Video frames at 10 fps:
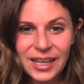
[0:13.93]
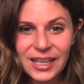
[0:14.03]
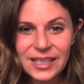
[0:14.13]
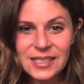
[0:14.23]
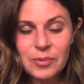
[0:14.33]

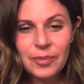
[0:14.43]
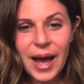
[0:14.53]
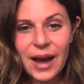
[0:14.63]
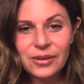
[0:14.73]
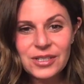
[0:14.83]
it is
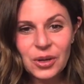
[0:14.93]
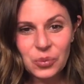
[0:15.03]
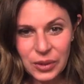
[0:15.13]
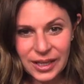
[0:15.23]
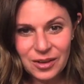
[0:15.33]
about a
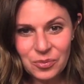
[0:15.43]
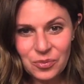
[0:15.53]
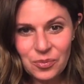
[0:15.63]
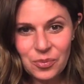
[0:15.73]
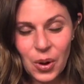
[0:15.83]
week
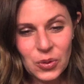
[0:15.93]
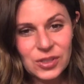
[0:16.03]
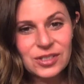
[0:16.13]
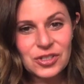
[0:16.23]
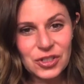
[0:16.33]

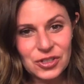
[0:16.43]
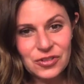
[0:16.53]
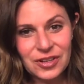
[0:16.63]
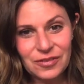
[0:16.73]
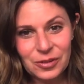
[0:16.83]
post
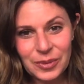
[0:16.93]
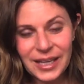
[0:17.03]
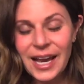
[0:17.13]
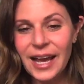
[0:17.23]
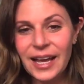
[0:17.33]
surgery for
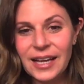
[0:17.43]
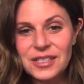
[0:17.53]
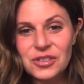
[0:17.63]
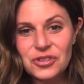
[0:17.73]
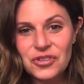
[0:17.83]
me. I
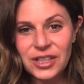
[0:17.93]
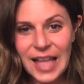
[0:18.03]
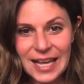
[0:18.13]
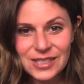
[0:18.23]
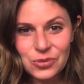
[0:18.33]
had surgery
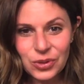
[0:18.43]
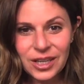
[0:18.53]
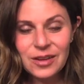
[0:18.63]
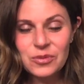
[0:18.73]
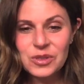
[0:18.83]
last
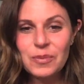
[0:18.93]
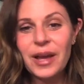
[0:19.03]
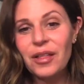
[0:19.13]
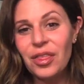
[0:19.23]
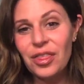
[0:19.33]
week. It was
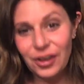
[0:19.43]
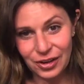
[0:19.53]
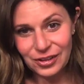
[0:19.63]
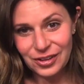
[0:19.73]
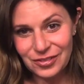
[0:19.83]
my
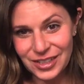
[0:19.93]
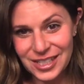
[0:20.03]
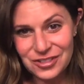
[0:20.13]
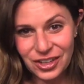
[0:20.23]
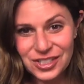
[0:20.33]
third
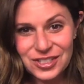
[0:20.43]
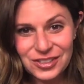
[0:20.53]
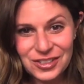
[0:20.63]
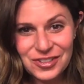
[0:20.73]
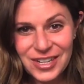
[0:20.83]
reconstruction
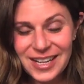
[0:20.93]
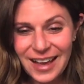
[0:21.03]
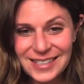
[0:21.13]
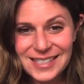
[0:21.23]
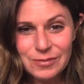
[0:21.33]
surgery.
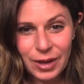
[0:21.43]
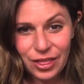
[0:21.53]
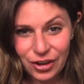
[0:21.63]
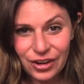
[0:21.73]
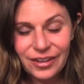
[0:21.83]
Yes, my
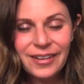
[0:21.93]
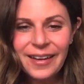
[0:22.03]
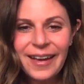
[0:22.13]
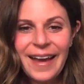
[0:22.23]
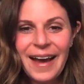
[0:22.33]
third.
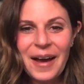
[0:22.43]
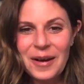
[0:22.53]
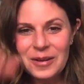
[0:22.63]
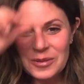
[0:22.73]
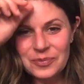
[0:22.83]

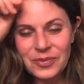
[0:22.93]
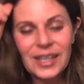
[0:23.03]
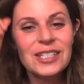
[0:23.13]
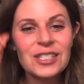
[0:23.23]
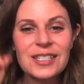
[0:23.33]
Um,
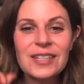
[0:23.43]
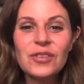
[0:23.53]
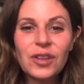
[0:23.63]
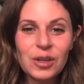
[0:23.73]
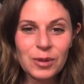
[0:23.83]
just to give
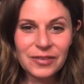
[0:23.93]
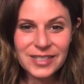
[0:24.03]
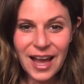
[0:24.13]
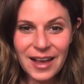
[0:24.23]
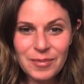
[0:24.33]
you a little bit of a
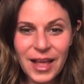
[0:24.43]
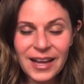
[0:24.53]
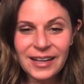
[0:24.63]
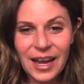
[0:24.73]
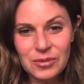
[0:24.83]

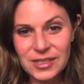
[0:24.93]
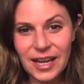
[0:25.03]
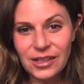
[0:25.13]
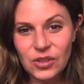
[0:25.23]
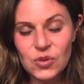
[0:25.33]
timeline, I was
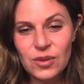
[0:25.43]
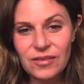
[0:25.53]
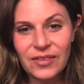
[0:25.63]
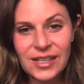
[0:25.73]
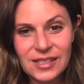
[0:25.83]
diagnosed with
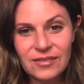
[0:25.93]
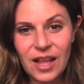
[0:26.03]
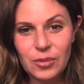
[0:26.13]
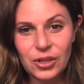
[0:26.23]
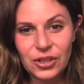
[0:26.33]
invasive
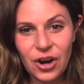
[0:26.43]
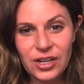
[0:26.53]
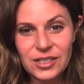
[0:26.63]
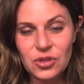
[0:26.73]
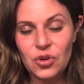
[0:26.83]
lobular
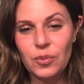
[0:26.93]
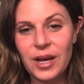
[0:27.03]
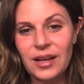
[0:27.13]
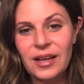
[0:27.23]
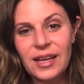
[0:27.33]

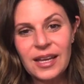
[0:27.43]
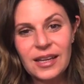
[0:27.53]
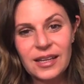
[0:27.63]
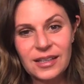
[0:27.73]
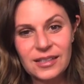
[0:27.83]
carcinoma
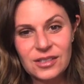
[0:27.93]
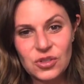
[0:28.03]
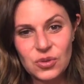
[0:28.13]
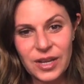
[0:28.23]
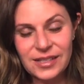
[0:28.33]
in
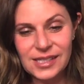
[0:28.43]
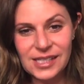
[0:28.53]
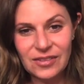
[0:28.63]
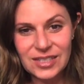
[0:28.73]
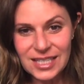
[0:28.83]

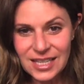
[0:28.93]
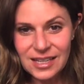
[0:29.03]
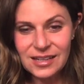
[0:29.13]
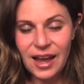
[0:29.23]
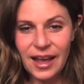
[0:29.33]

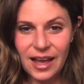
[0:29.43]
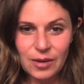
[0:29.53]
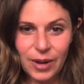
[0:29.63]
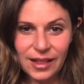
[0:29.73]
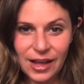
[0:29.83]
2017. I had
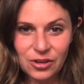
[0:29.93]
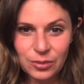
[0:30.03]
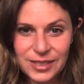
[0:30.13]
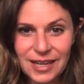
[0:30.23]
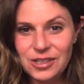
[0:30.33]
a bilateral
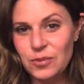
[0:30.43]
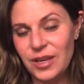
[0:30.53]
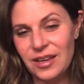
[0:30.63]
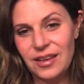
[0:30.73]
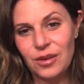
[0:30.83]

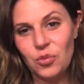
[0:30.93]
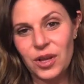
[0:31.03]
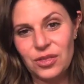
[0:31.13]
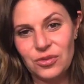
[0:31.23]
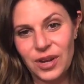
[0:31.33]
mastectomy,
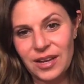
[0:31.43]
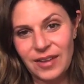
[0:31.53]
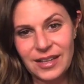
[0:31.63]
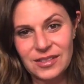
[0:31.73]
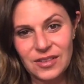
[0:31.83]
went through eight
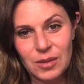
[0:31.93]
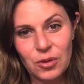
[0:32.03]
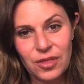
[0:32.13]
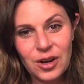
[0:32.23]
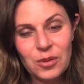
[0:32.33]
rounds of
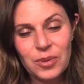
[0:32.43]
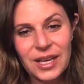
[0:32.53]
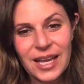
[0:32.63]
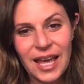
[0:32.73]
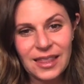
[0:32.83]

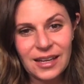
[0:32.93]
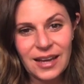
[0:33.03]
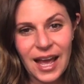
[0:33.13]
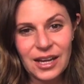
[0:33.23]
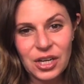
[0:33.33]
chemotherapy, and then
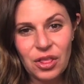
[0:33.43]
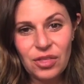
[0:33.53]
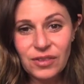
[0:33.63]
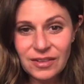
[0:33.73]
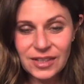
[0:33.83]
had
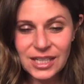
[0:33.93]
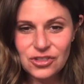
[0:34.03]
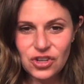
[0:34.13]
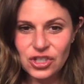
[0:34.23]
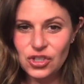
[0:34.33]
three
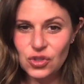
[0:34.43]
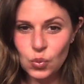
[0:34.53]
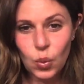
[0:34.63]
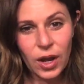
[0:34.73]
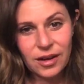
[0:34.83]
reconstructions
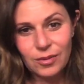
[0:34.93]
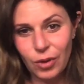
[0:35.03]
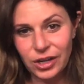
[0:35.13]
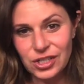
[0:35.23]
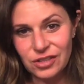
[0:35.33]
one
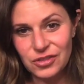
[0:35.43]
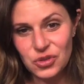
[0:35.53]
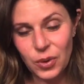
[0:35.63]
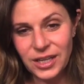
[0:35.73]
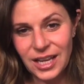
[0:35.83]
March of
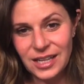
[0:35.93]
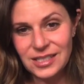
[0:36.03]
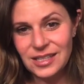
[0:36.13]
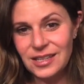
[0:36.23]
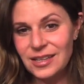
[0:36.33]

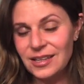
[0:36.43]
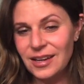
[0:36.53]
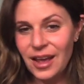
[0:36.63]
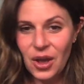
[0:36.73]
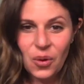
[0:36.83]

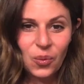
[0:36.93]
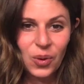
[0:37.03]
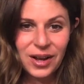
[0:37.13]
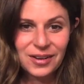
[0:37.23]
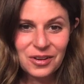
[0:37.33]
2018,
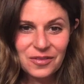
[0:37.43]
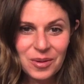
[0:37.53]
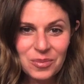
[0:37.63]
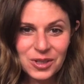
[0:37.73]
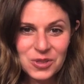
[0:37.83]
one
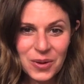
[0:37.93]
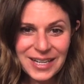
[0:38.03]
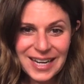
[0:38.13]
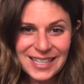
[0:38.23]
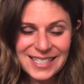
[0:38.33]
November
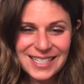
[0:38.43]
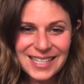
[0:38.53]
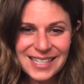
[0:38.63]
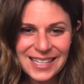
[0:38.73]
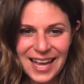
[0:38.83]

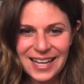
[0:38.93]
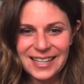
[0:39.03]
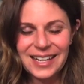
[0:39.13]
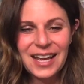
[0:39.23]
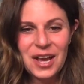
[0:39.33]
2019,
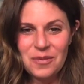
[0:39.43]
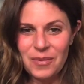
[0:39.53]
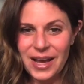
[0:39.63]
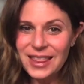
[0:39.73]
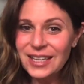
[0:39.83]
and
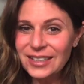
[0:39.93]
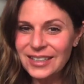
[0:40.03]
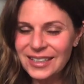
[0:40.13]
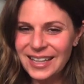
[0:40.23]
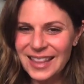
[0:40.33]
my
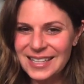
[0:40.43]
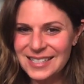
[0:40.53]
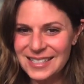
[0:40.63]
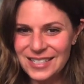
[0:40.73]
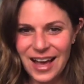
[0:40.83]
third,
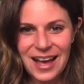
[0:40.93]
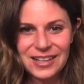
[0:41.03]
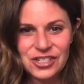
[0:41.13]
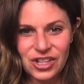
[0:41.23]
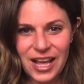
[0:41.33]
this is
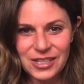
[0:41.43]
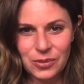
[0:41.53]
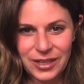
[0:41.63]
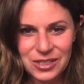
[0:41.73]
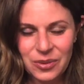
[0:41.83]
uh, July
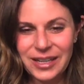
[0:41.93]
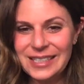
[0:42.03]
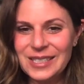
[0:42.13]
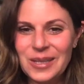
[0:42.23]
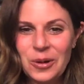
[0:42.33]

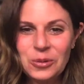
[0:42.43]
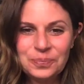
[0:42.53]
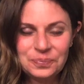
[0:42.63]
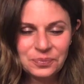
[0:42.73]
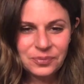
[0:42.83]
2020. So
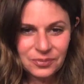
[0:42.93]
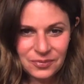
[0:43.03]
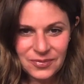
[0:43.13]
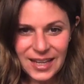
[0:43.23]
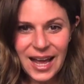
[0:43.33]

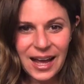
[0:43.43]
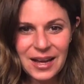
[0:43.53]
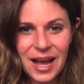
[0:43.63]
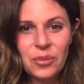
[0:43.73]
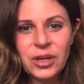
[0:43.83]

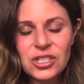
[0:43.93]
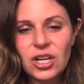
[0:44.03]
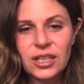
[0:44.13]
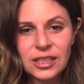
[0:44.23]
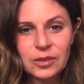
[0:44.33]
uh, I want to
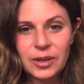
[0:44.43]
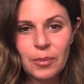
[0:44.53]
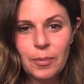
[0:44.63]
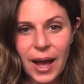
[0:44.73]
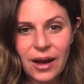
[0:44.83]
talk a little bit
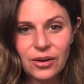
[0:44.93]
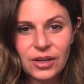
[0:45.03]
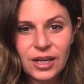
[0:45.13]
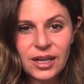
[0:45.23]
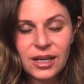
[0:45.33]
about